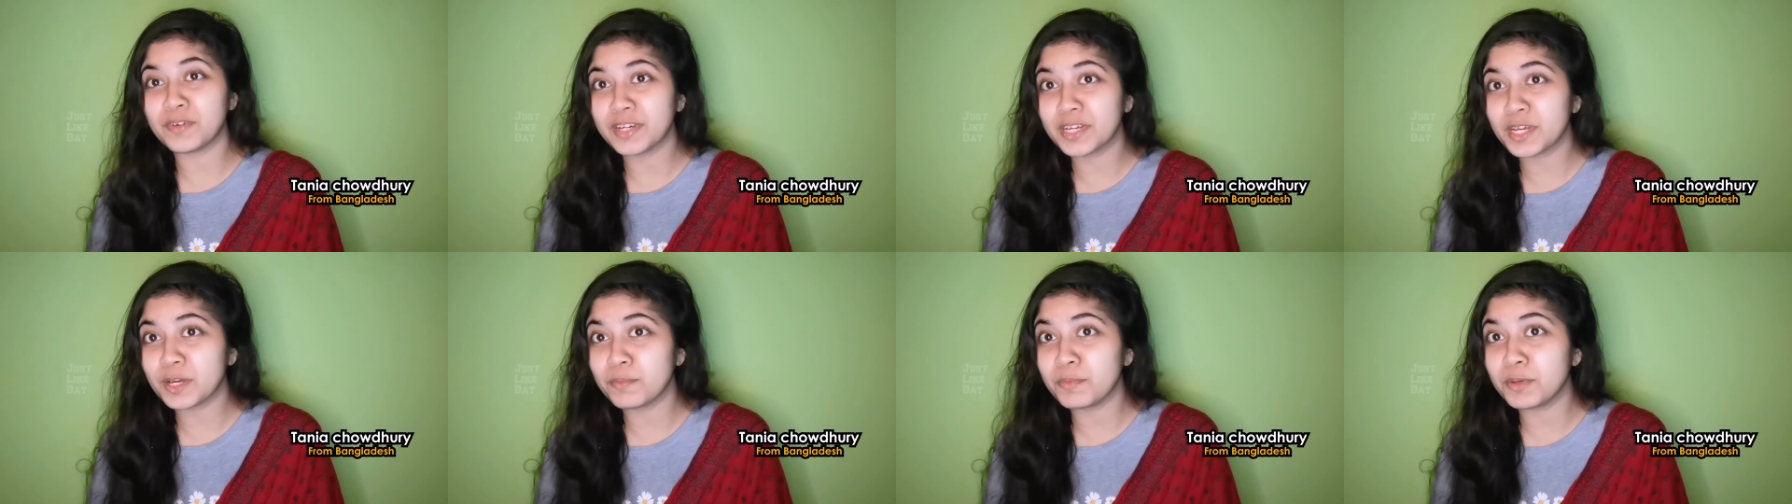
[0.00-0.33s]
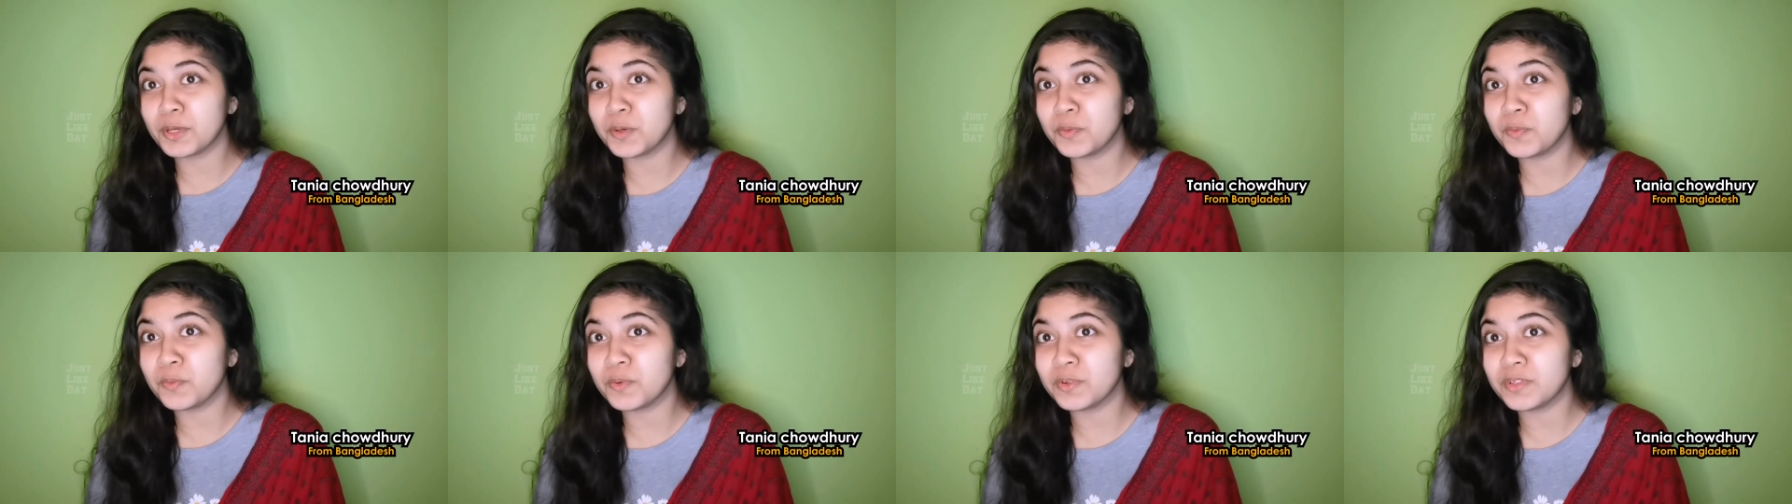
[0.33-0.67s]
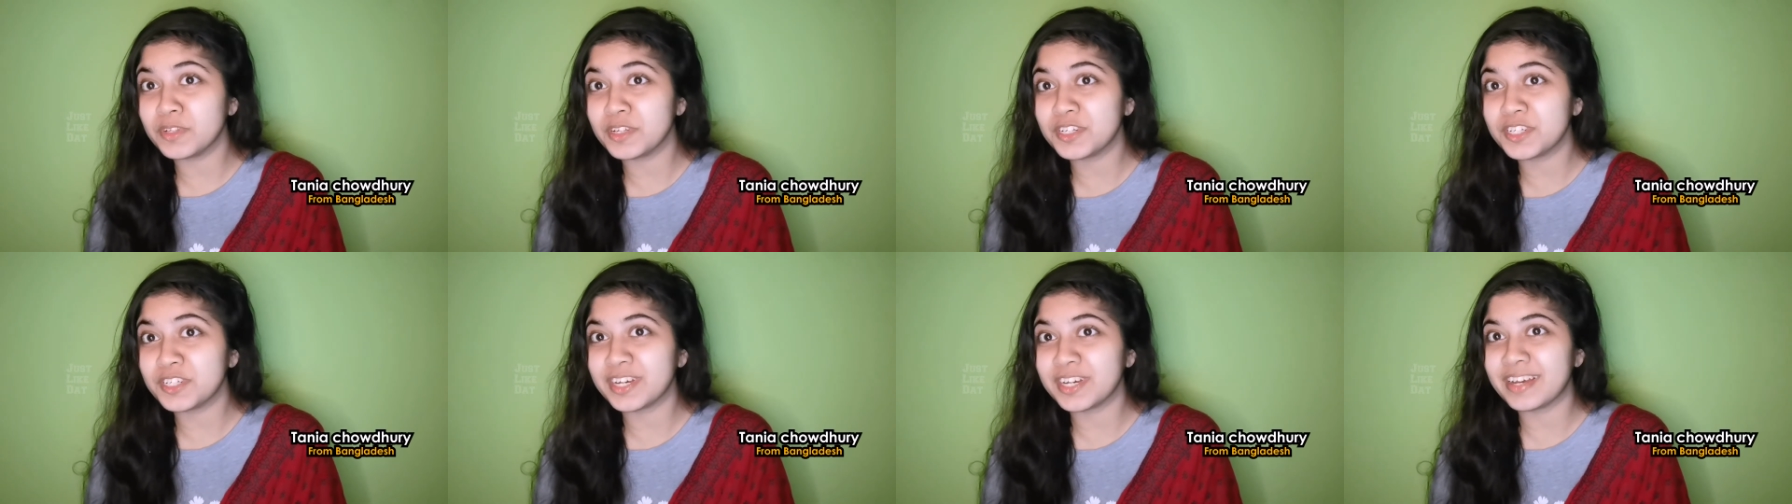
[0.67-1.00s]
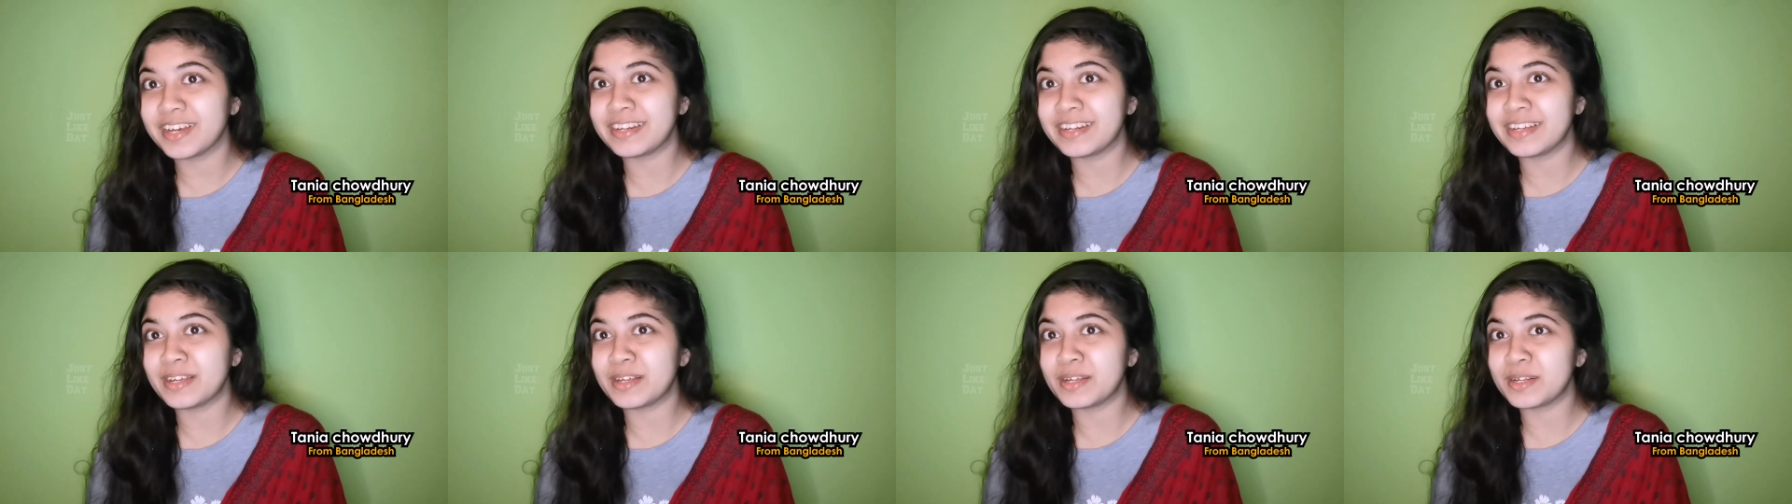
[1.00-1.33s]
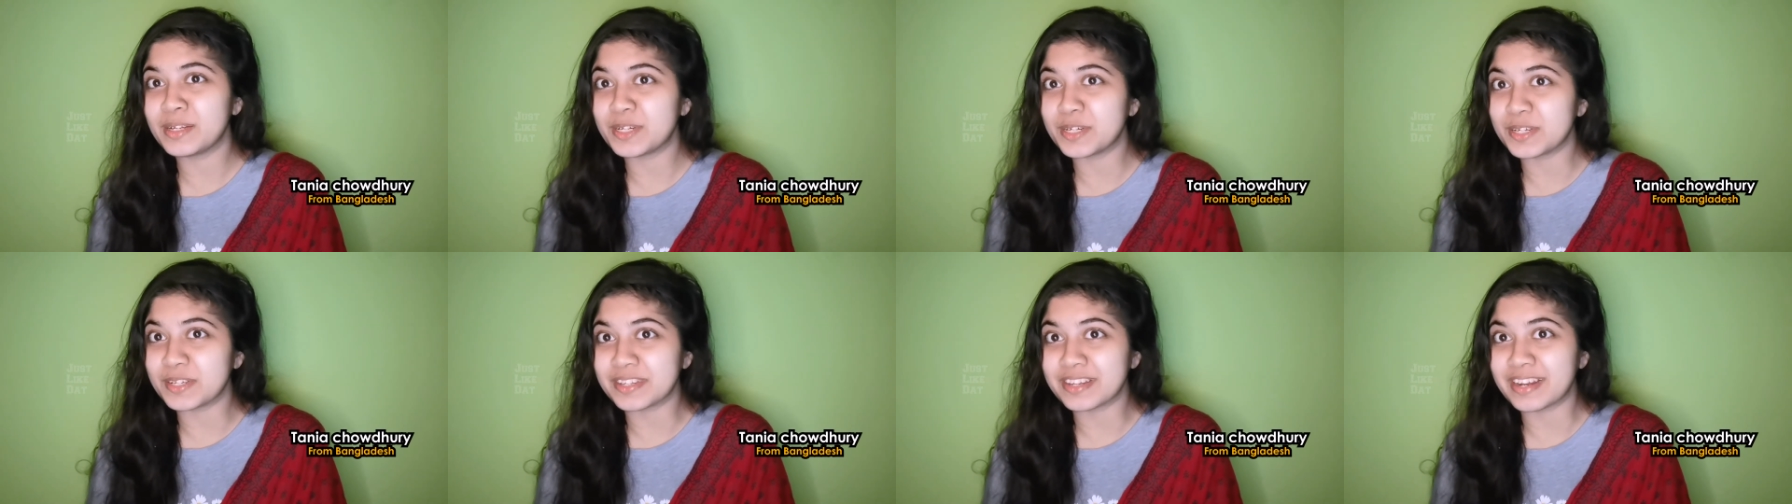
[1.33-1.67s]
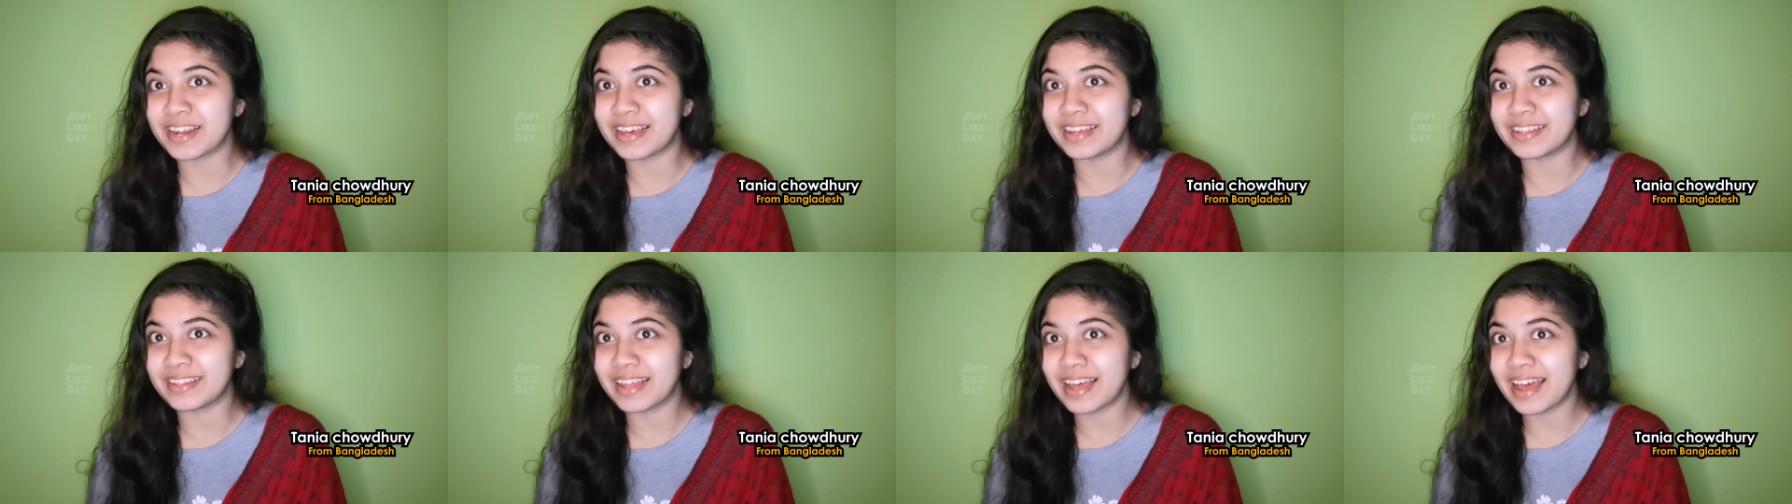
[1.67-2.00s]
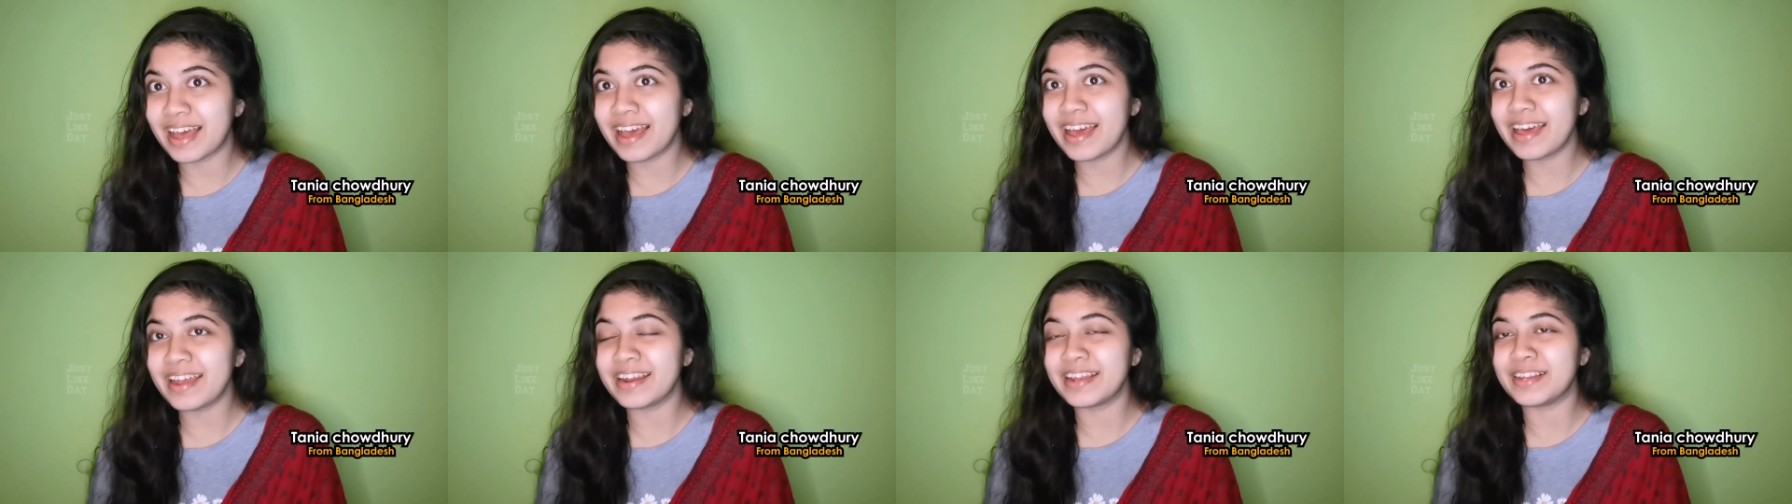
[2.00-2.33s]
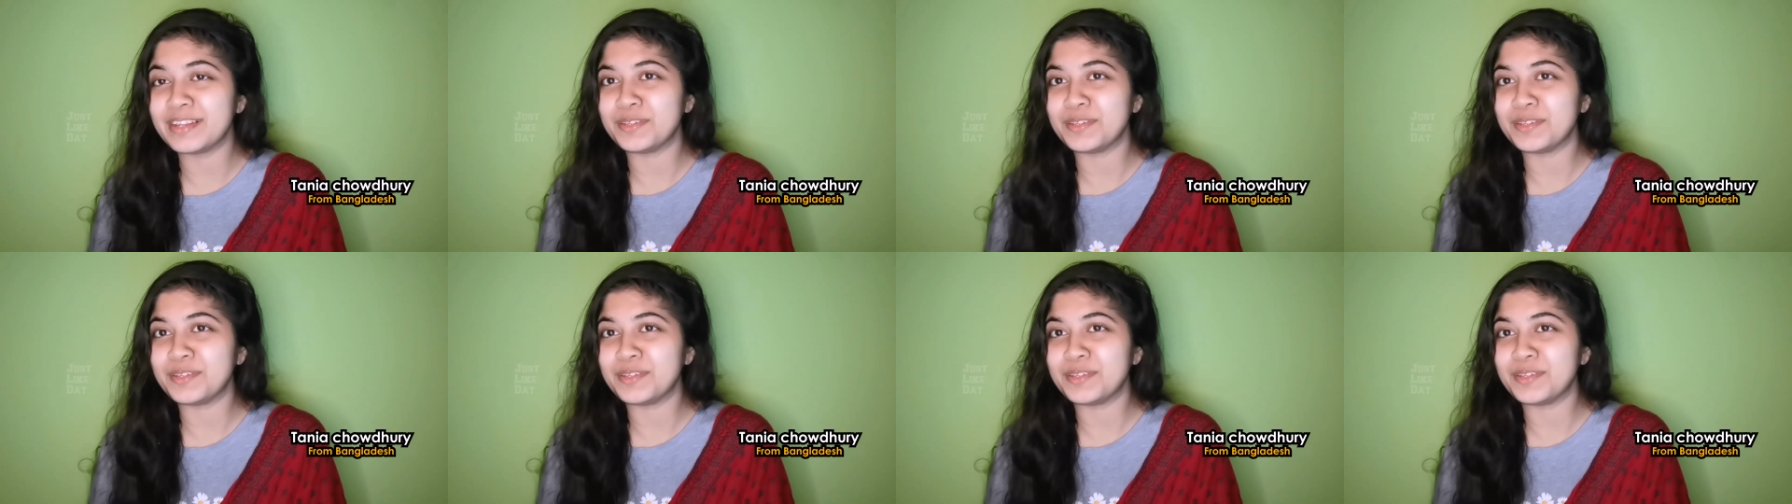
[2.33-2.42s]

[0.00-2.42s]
Welcome you on the channel just like that